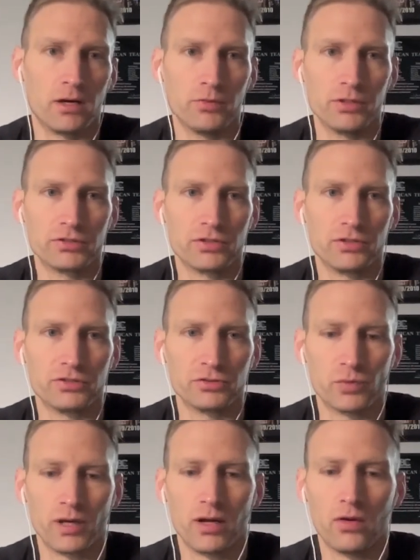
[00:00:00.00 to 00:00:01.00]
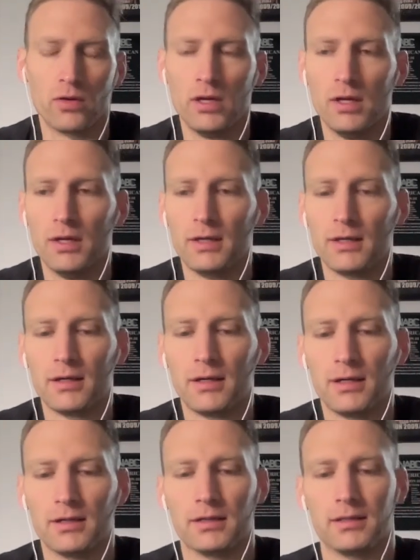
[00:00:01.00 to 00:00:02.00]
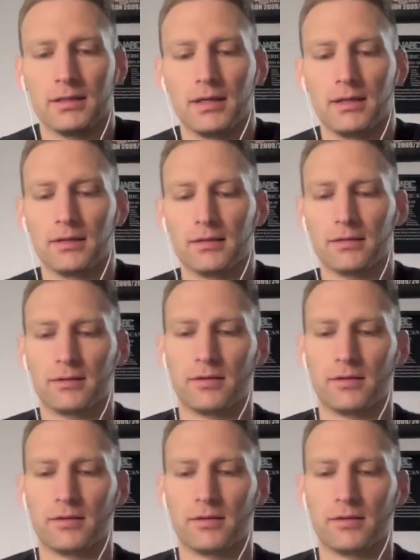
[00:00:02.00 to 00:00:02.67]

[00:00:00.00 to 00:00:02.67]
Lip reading: resource as well. And then